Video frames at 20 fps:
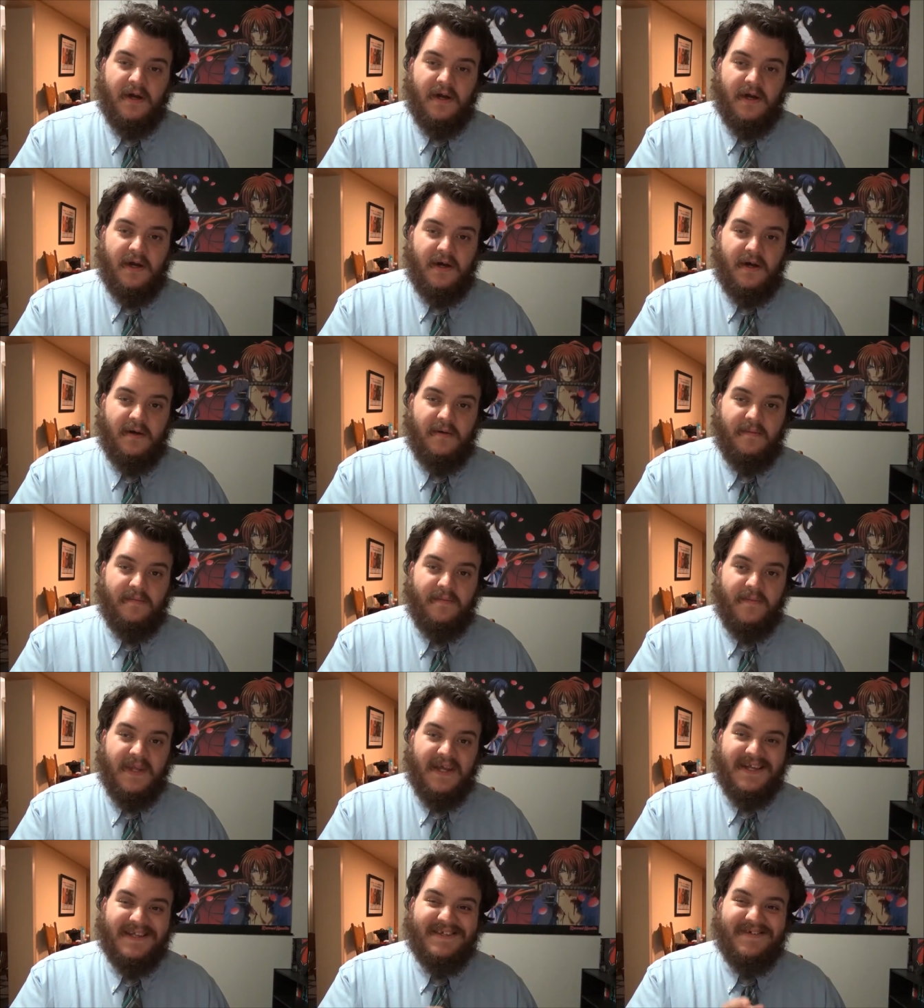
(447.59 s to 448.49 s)

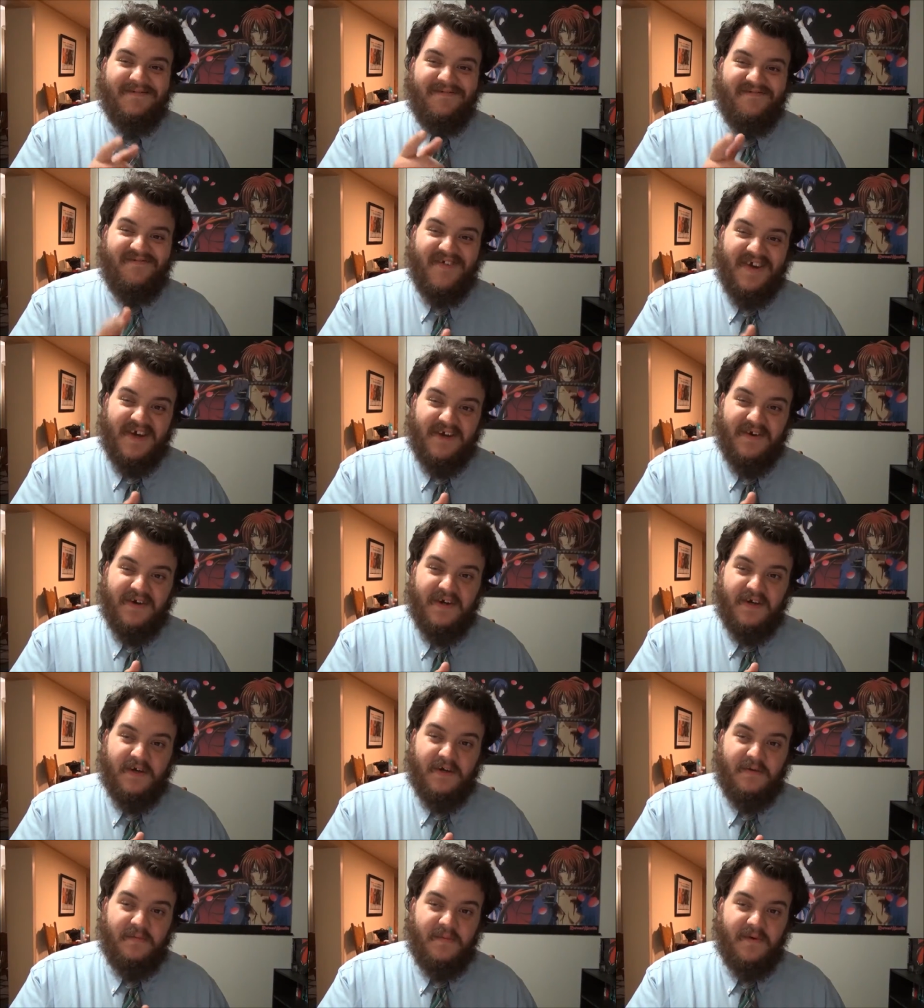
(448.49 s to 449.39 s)
It's a very
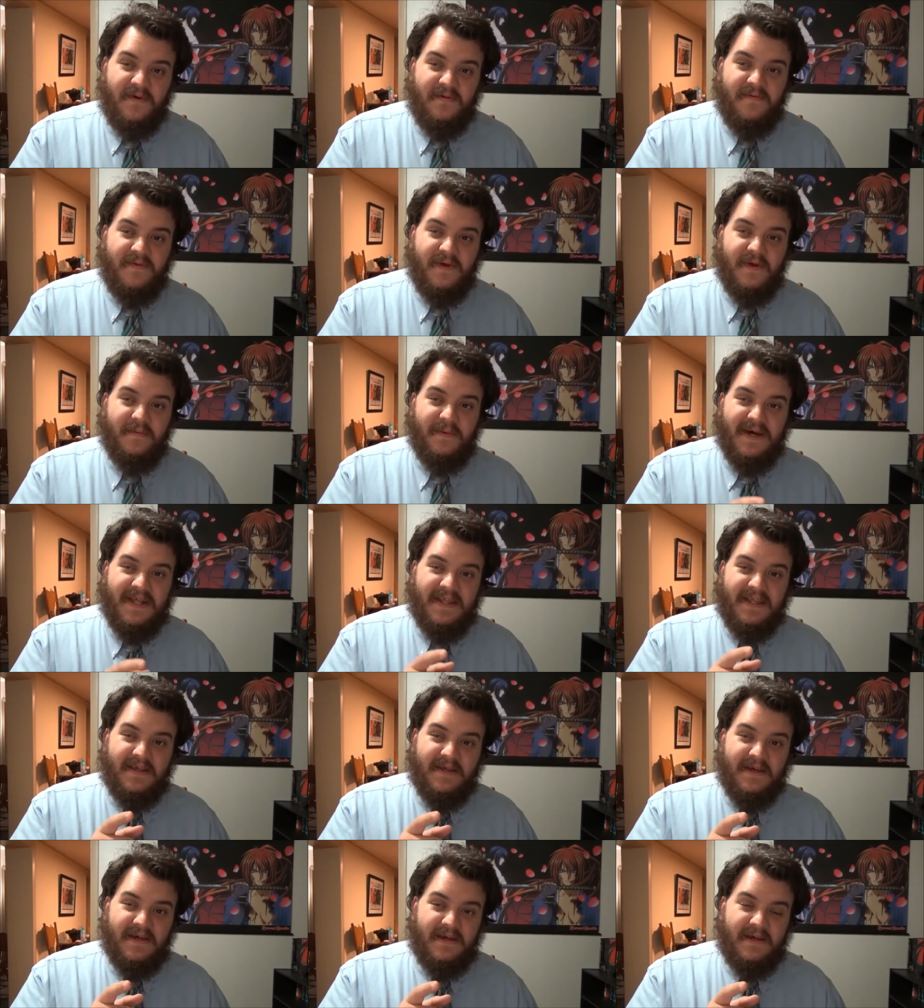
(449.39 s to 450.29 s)
good movie about
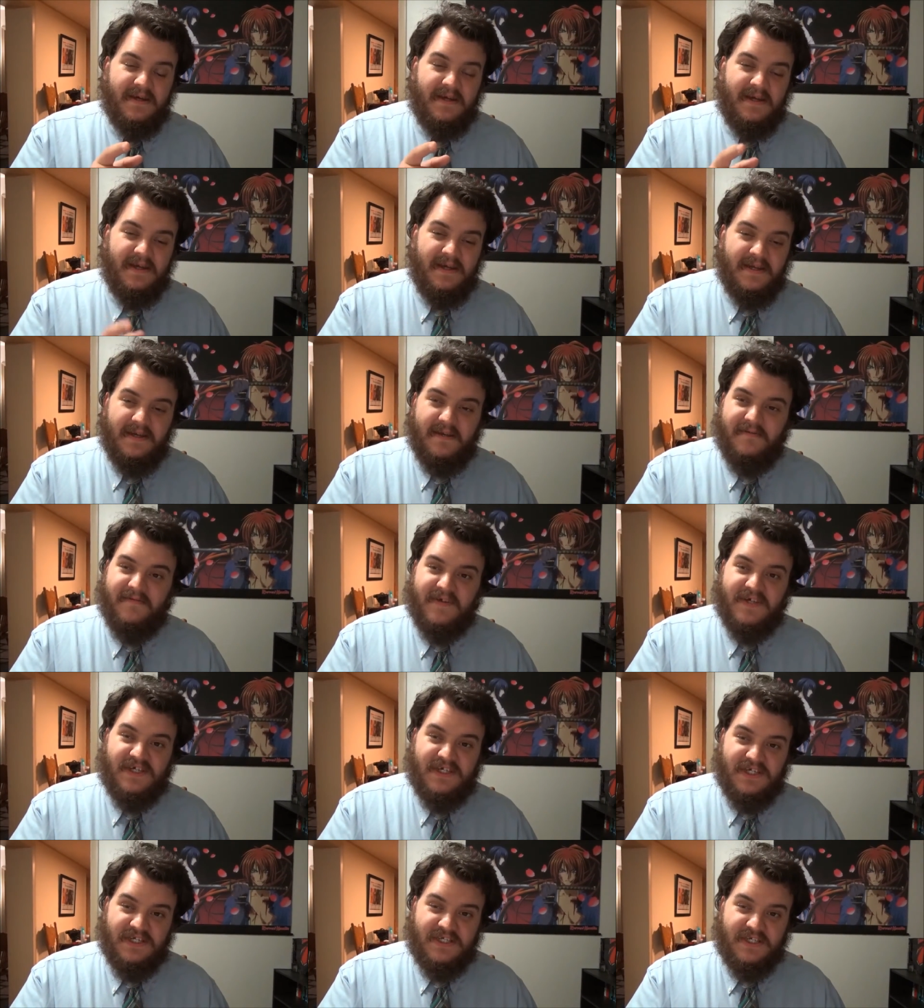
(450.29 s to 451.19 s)
the end of the
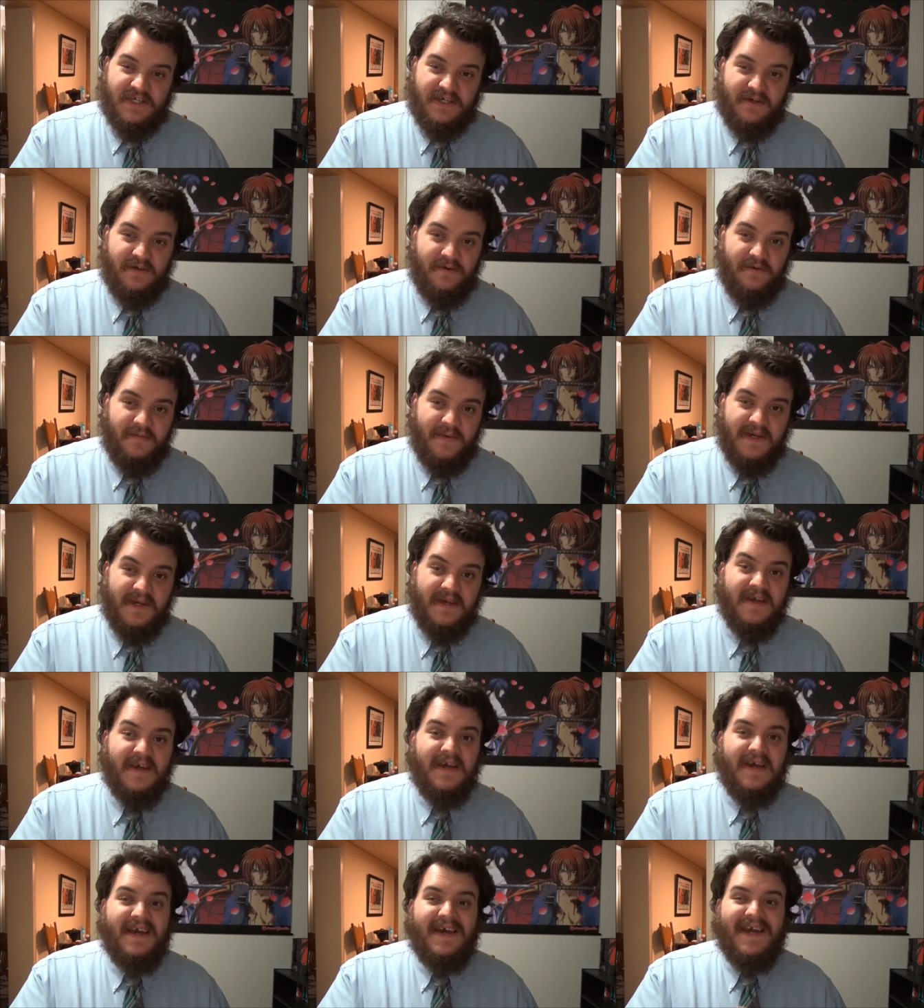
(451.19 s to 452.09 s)
Shinsengumi,
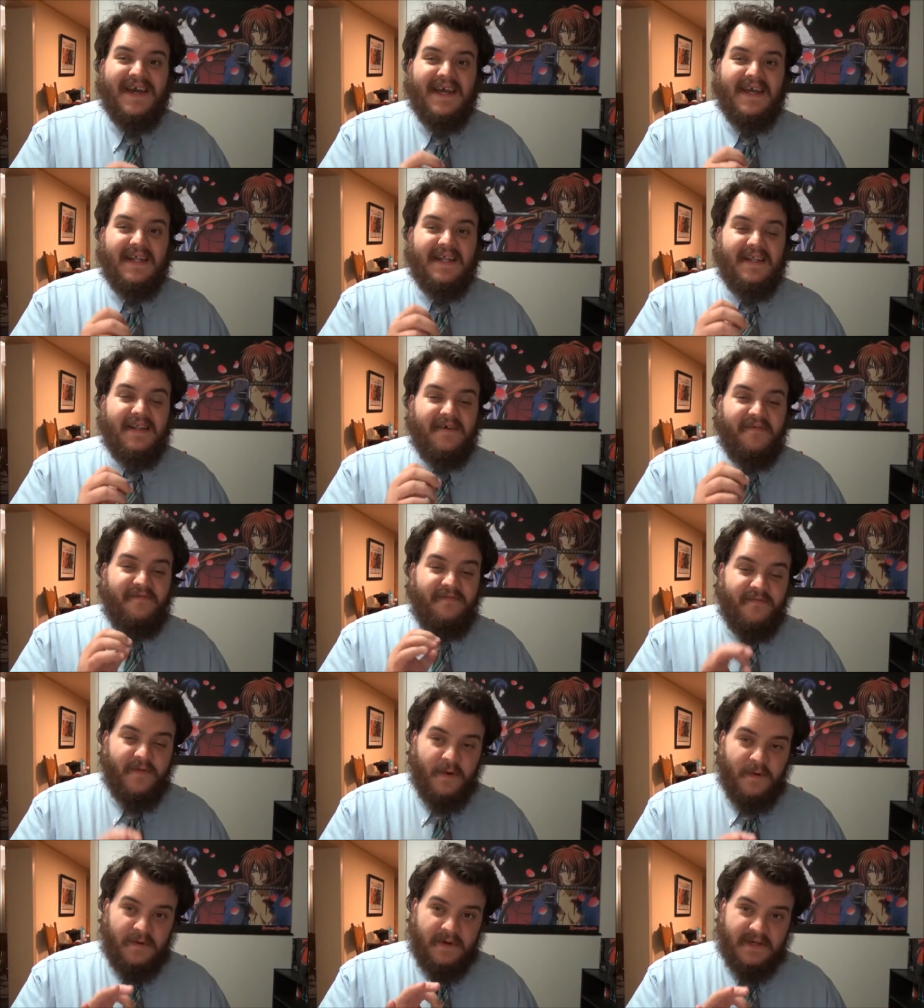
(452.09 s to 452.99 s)
and the
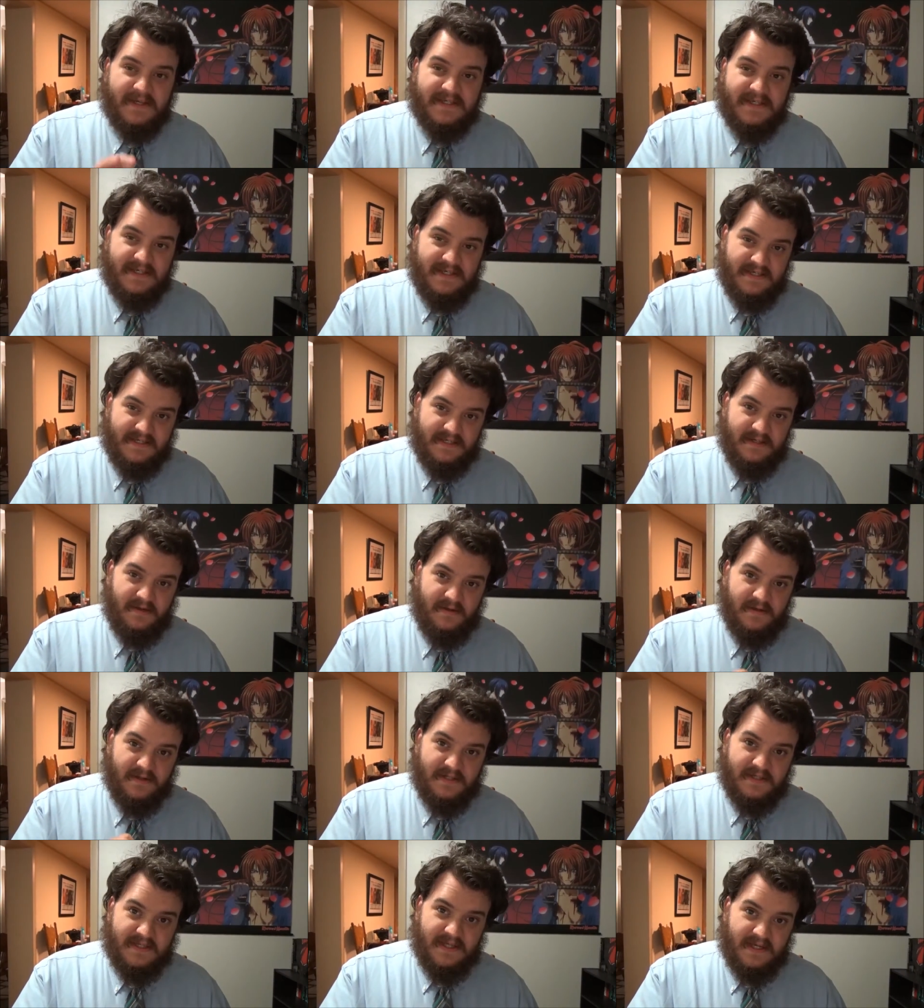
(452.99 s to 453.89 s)
focus is
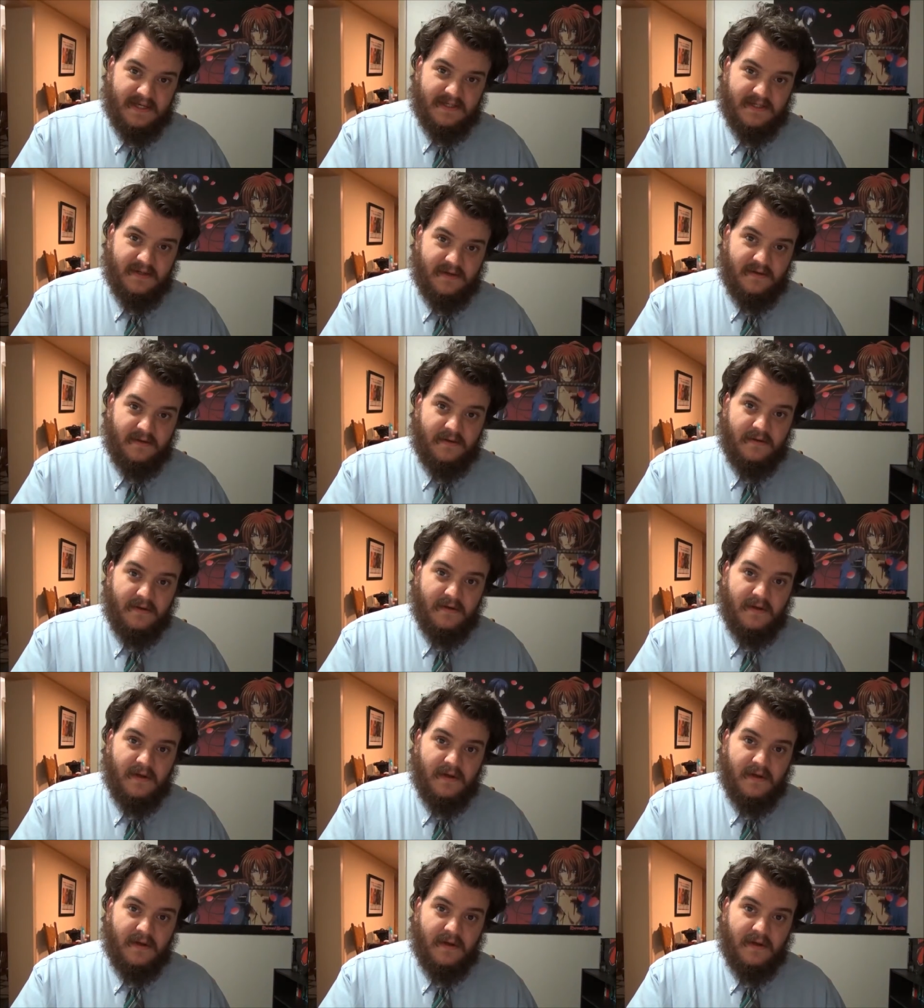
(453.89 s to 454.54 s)
on Saito.